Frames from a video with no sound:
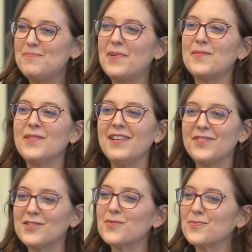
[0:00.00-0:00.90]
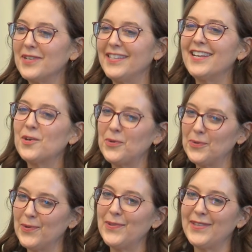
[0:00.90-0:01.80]
But if it's a really
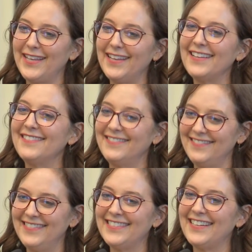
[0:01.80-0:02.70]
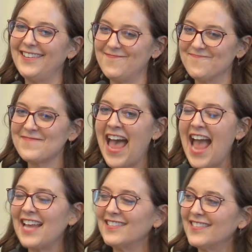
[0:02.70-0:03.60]
cool thing, you know.
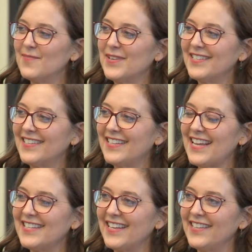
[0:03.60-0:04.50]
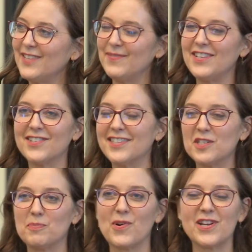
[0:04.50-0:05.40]
I had someone today telling me, just
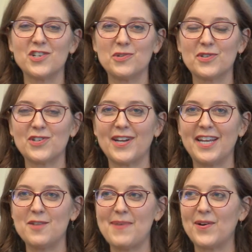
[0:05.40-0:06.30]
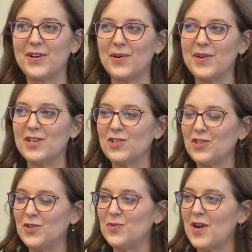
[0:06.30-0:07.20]
this morning, she was talking about going
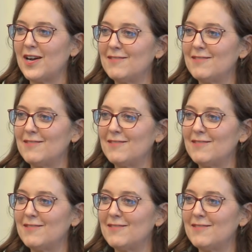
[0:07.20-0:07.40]
to